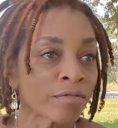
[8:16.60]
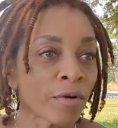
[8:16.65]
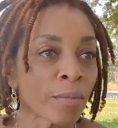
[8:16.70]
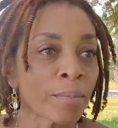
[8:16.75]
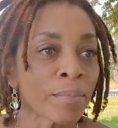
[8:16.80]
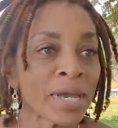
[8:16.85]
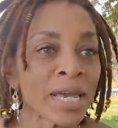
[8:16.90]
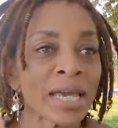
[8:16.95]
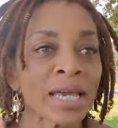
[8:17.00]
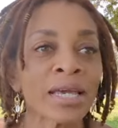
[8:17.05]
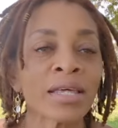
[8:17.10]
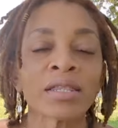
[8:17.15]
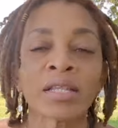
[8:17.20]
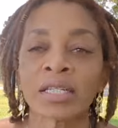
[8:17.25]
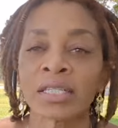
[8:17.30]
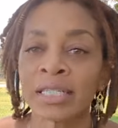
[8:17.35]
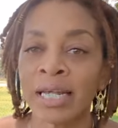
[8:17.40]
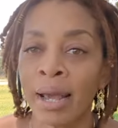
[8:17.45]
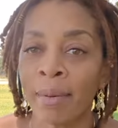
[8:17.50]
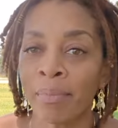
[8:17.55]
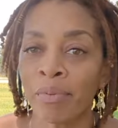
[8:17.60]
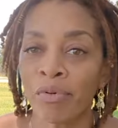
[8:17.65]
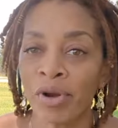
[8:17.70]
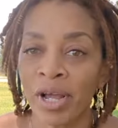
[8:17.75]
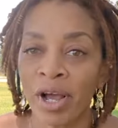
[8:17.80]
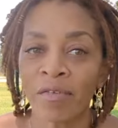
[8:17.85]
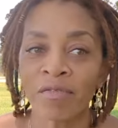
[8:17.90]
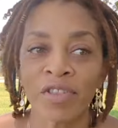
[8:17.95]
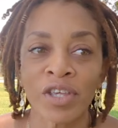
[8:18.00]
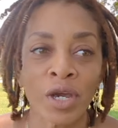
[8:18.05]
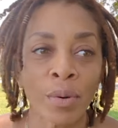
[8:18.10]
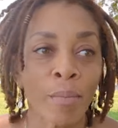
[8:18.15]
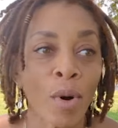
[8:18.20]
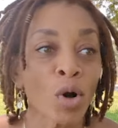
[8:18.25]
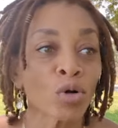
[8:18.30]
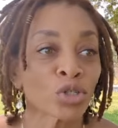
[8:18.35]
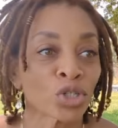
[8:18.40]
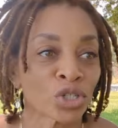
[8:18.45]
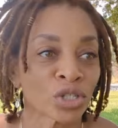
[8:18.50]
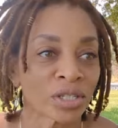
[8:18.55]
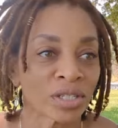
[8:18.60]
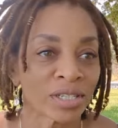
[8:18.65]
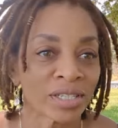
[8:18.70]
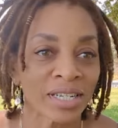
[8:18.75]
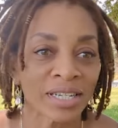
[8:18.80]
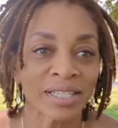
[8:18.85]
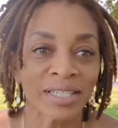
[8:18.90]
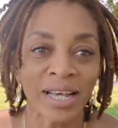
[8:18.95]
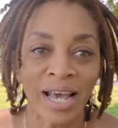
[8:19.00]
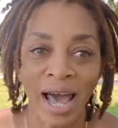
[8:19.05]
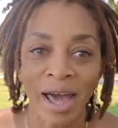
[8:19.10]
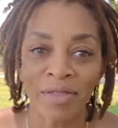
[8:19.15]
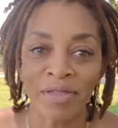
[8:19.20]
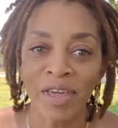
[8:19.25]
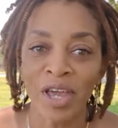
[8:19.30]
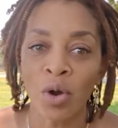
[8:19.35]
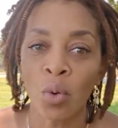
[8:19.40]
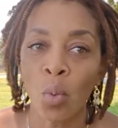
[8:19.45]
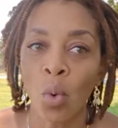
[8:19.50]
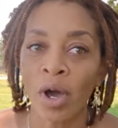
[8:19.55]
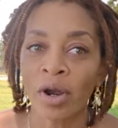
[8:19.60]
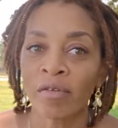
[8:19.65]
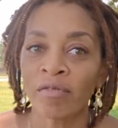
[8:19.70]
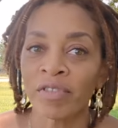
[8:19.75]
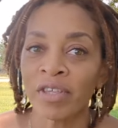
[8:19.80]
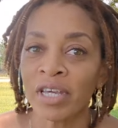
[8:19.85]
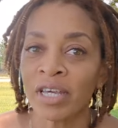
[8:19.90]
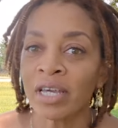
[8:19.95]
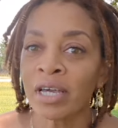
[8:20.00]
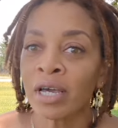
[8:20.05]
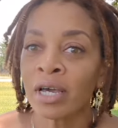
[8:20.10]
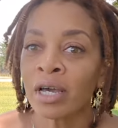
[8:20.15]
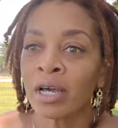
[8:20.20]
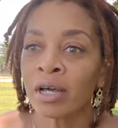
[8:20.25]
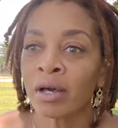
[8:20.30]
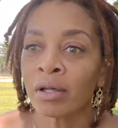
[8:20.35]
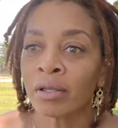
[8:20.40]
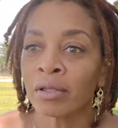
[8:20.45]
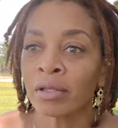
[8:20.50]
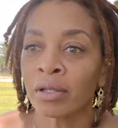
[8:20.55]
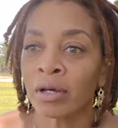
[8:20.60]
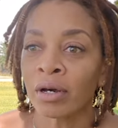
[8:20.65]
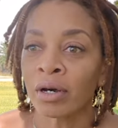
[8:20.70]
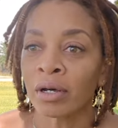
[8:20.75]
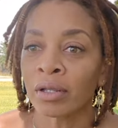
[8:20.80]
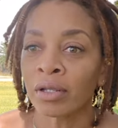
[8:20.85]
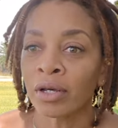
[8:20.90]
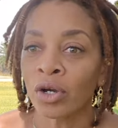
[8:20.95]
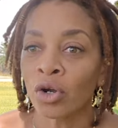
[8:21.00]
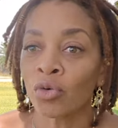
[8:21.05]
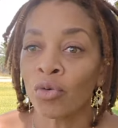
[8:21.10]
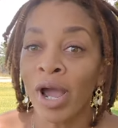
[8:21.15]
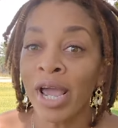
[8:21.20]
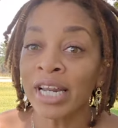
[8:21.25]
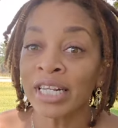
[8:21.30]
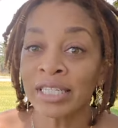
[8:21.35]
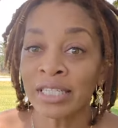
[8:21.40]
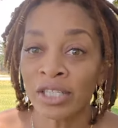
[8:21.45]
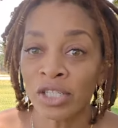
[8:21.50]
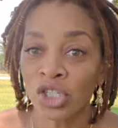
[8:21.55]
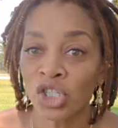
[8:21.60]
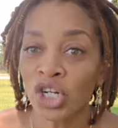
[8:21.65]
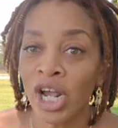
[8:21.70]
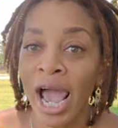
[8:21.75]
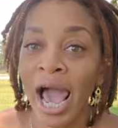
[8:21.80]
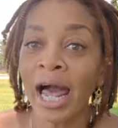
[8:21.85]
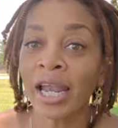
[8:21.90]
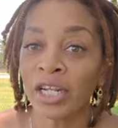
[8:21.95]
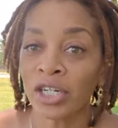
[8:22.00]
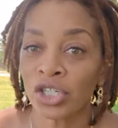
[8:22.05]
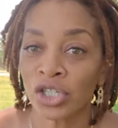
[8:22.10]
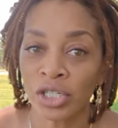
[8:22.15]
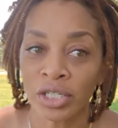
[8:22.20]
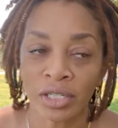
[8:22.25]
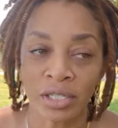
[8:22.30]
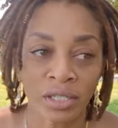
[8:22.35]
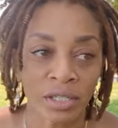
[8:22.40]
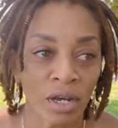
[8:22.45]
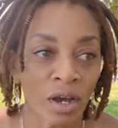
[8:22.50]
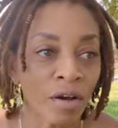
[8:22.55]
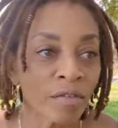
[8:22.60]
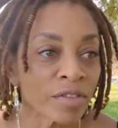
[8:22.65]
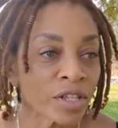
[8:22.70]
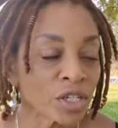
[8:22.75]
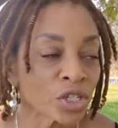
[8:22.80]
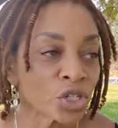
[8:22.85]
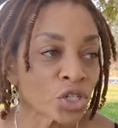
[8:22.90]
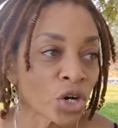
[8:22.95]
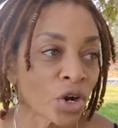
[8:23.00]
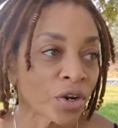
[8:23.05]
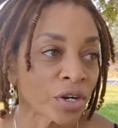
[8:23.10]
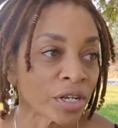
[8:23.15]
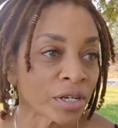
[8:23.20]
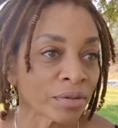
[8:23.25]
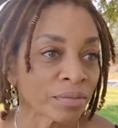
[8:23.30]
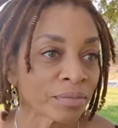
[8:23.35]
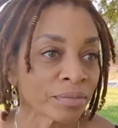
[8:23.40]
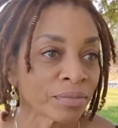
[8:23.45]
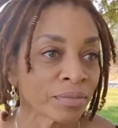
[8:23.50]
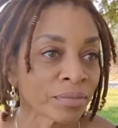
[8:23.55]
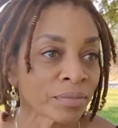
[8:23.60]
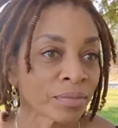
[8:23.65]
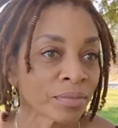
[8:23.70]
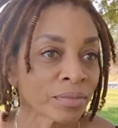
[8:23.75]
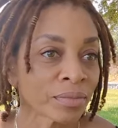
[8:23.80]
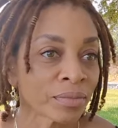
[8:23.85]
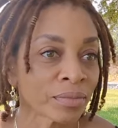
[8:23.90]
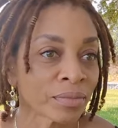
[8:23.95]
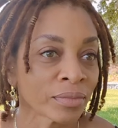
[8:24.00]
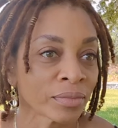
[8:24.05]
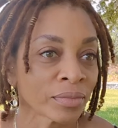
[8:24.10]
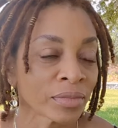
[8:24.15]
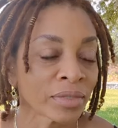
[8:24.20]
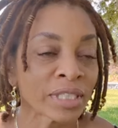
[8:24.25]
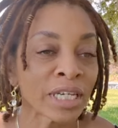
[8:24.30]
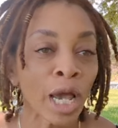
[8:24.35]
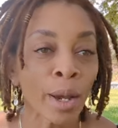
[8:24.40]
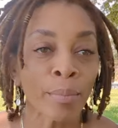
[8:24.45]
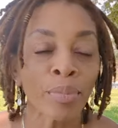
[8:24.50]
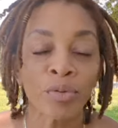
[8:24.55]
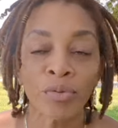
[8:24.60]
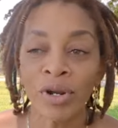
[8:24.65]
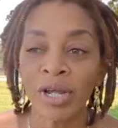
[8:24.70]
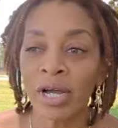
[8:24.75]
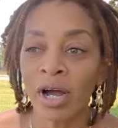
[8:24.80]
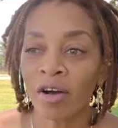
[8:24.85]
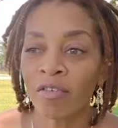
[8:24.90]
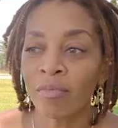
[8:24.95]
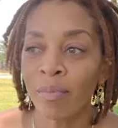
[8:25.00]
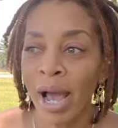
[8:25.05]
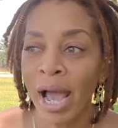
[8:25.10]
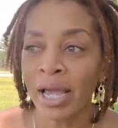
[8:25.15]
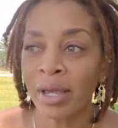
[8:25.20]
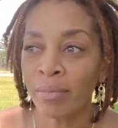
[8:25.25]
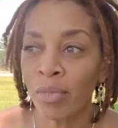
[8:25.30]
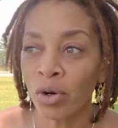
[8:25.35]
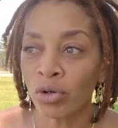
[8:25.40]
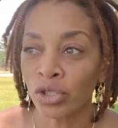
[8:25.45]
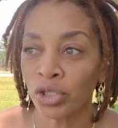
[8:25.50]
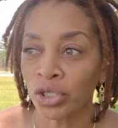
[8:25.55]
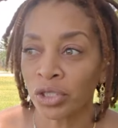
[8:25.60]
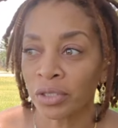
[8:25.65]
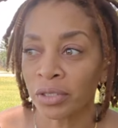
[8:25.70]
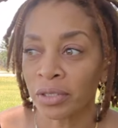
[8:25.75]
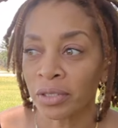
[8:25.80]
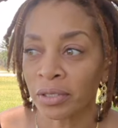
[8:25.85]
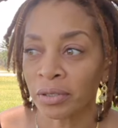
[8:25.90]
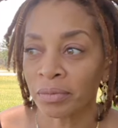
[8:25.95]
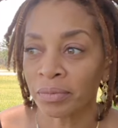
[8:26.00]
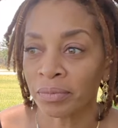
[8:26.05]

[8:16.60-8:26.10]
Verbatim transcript: for me, the tempering of the emotions is I think one of the the, the greatest challenges of this journey. Tempering of my emotions.